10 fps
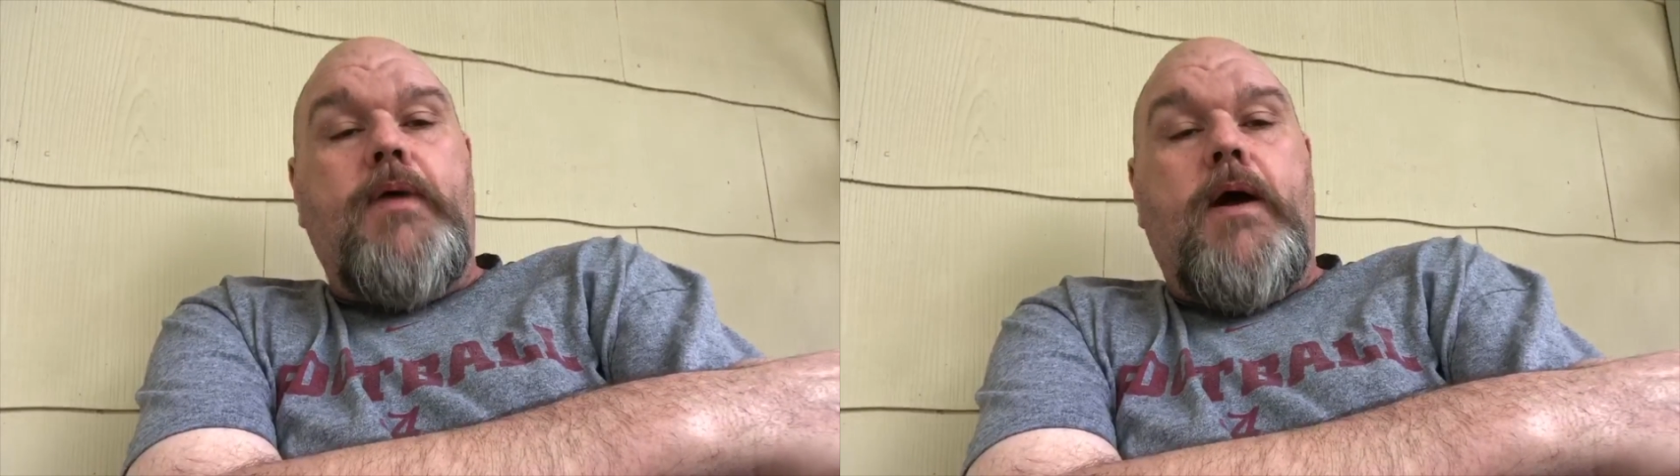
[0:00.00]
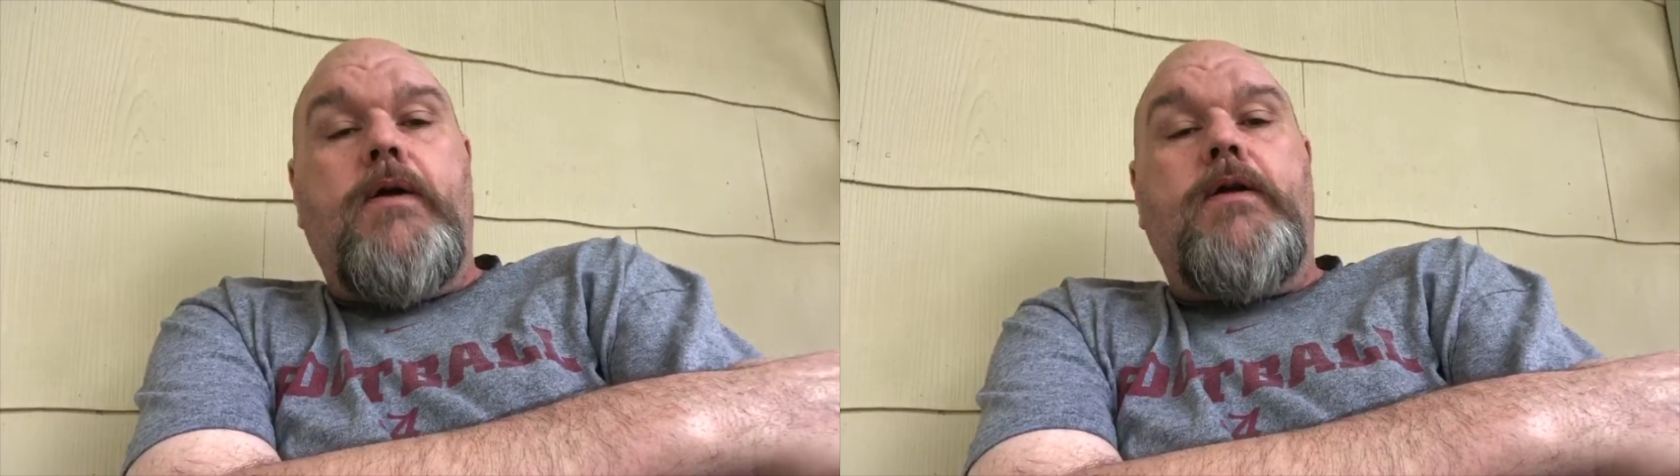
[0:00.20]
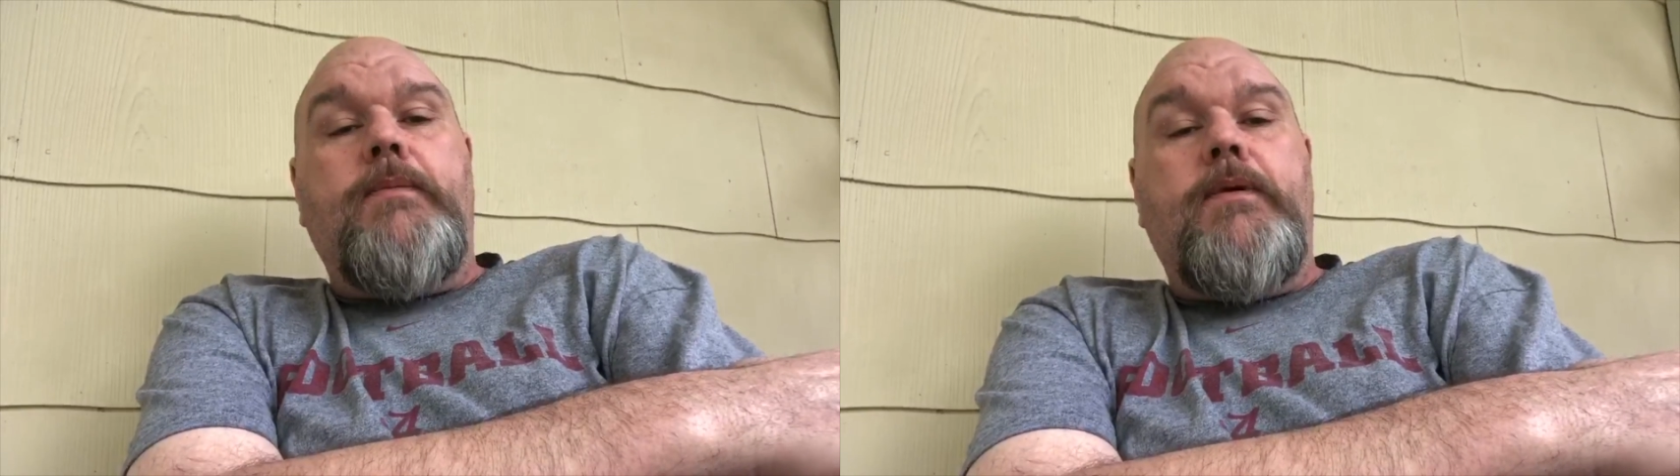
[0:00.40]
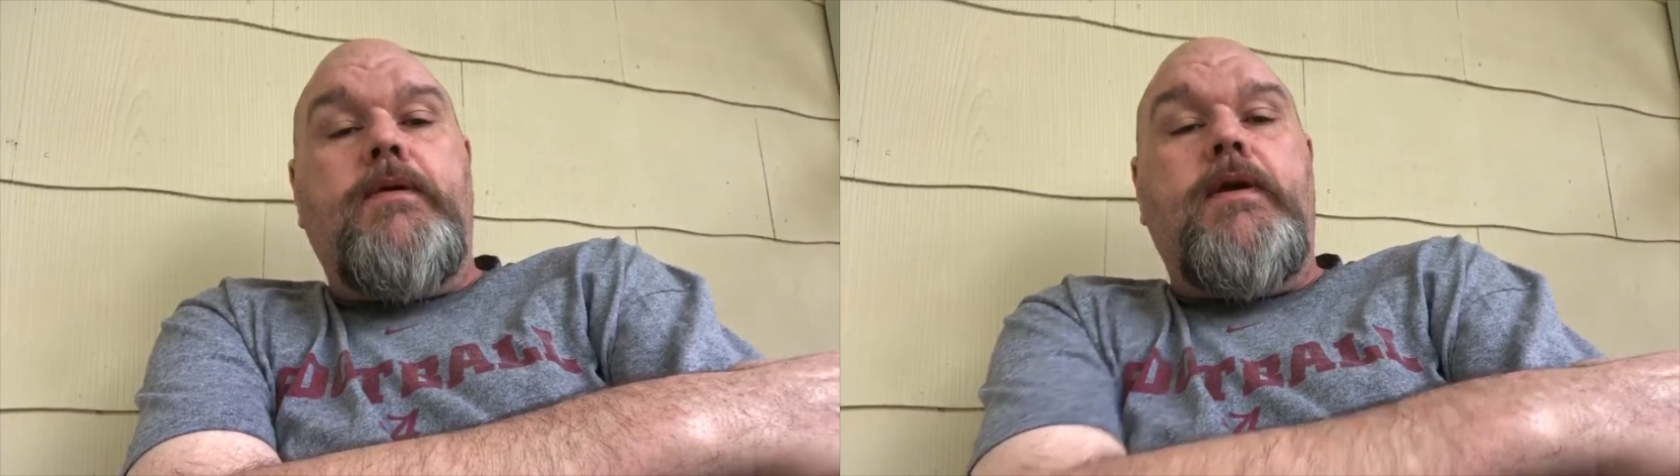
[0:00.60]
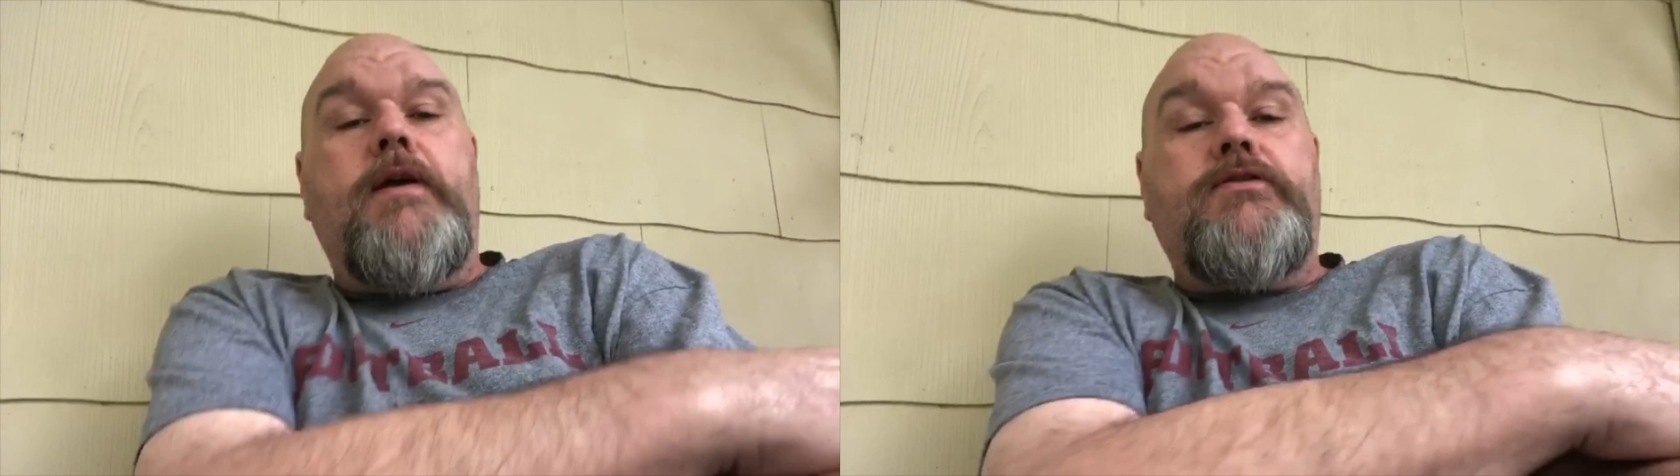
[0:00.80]
our
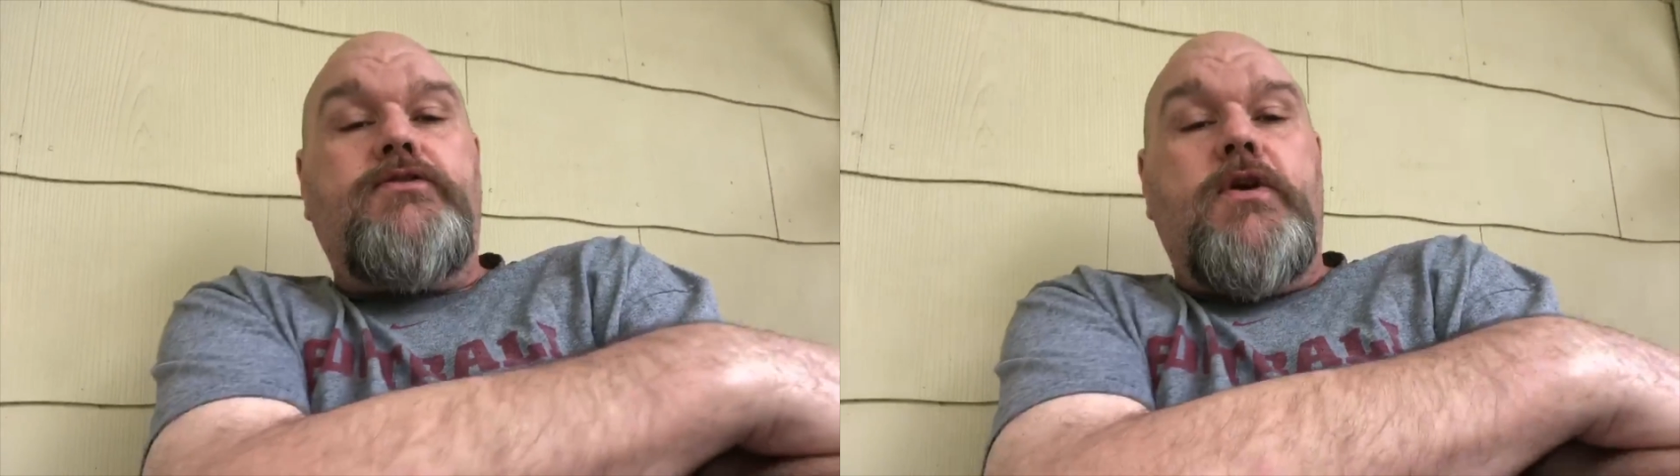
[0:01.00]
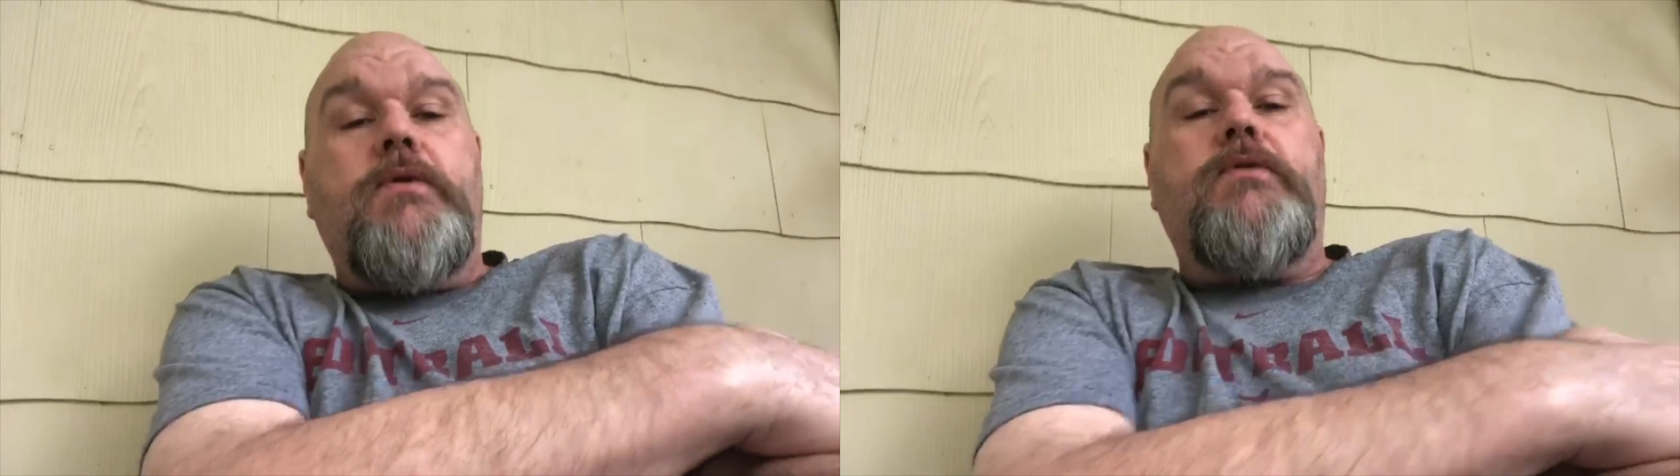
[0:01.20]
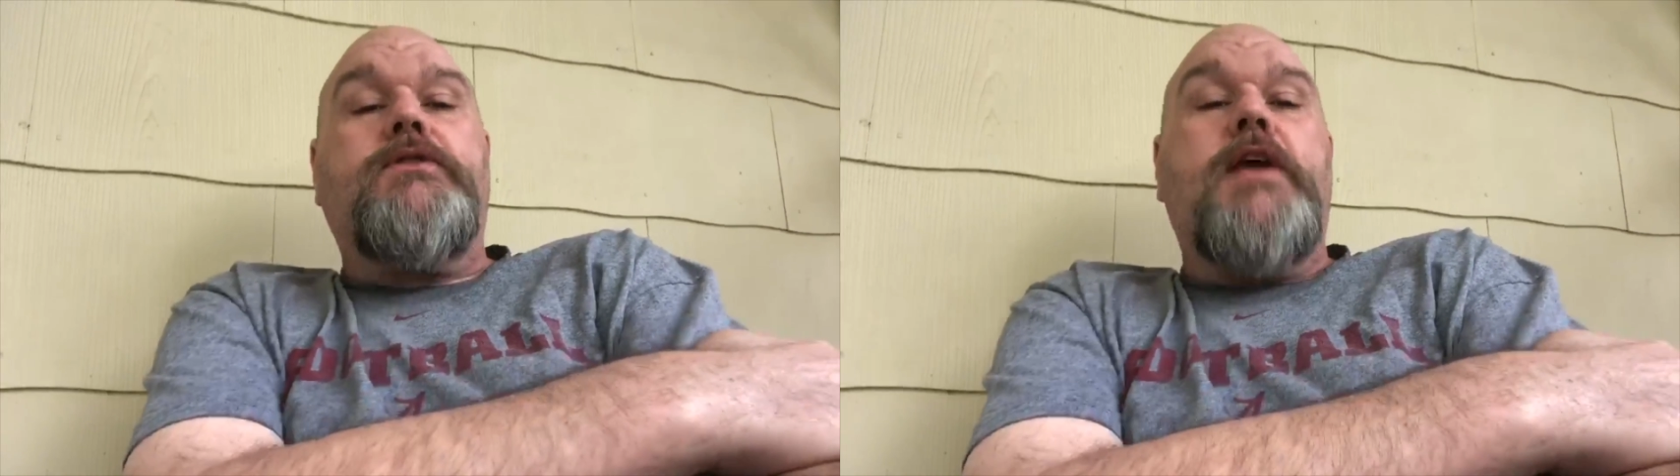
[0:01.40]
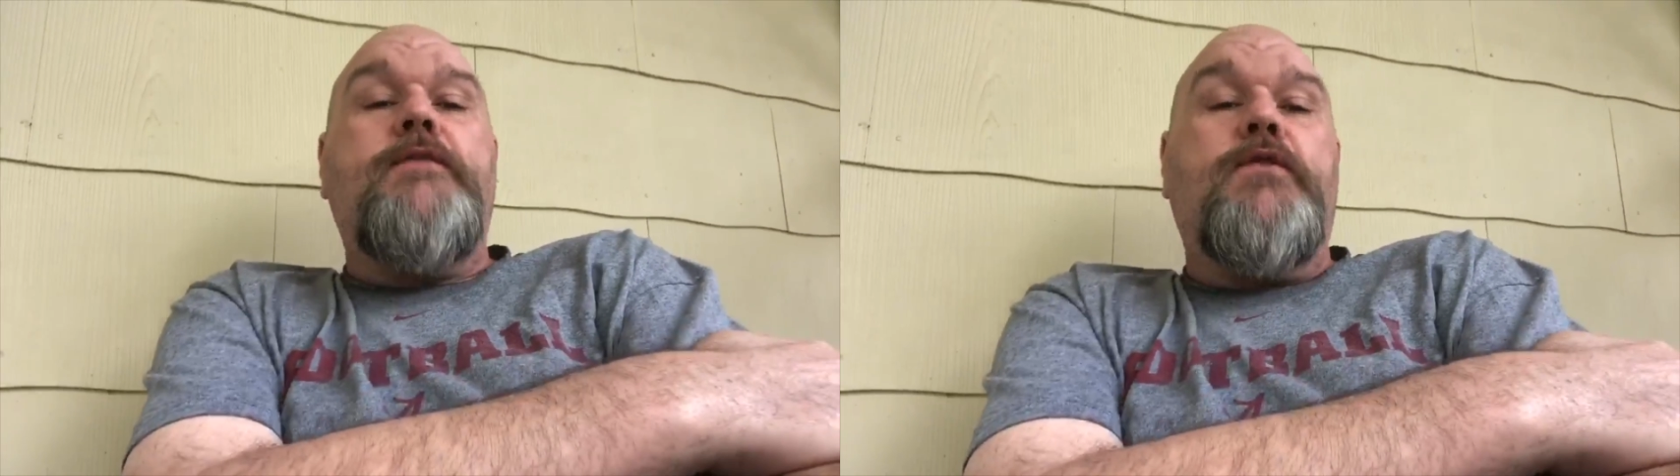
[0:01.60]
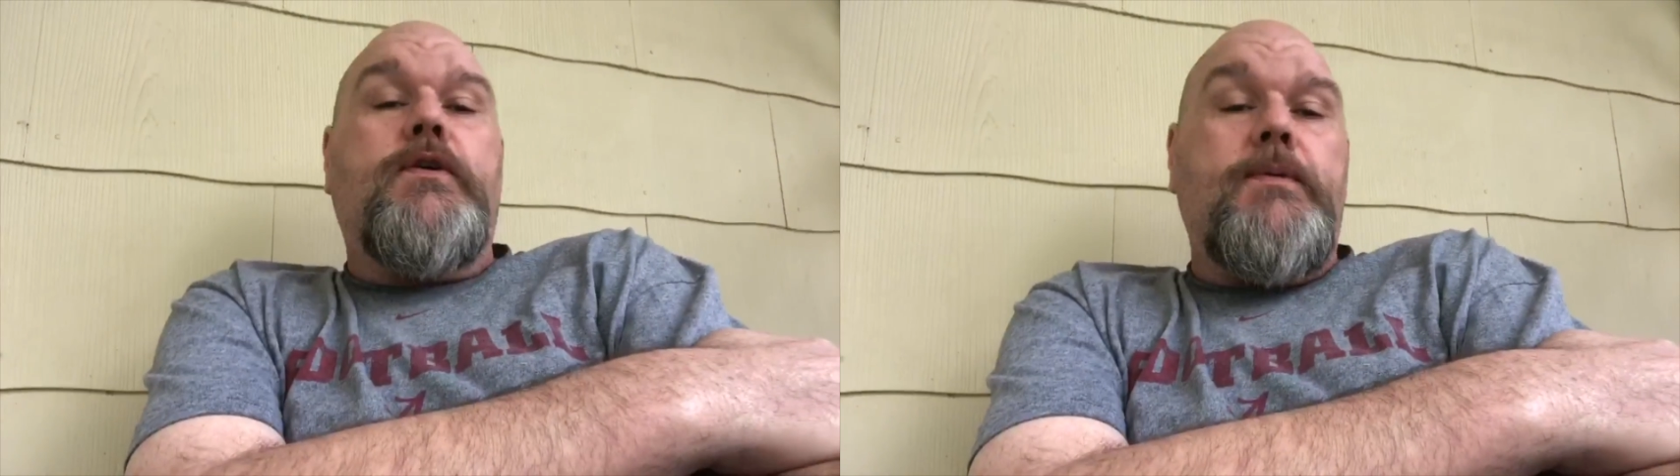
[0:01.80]
community a stronger,
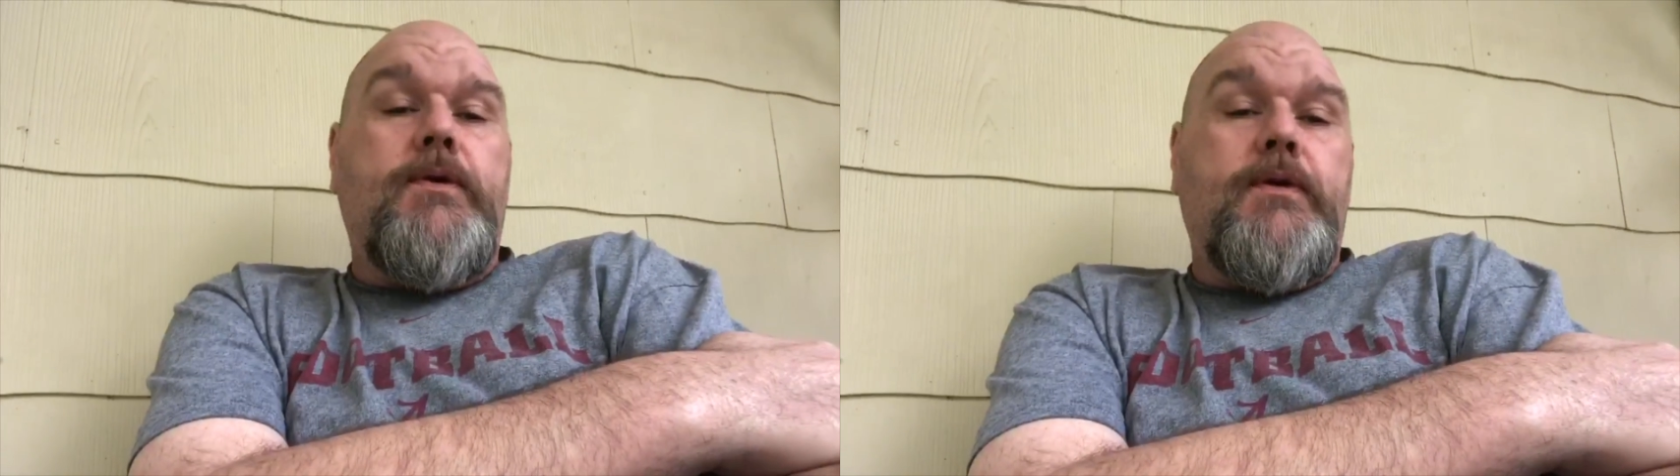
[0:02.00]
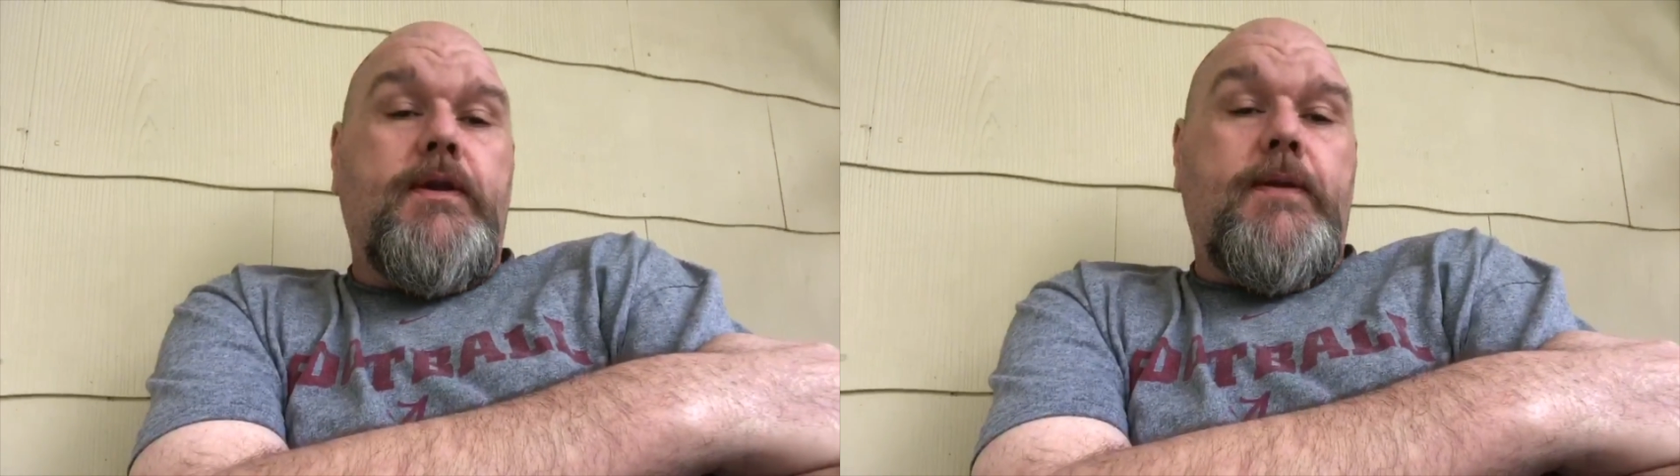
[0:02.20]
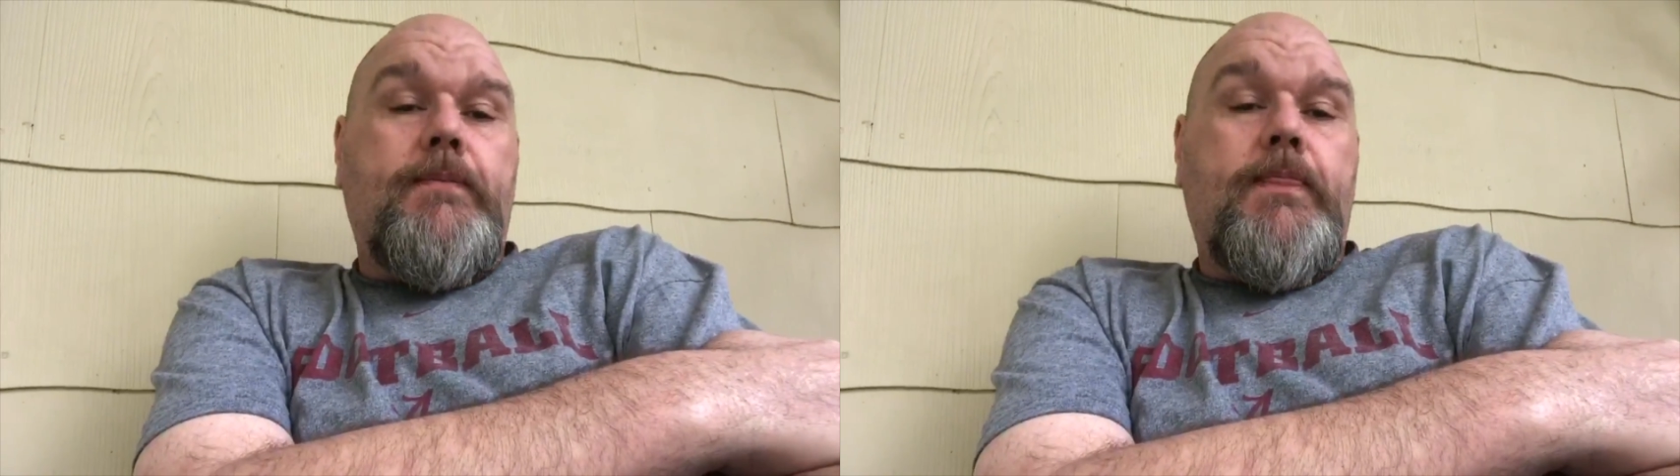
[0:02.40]
safer community.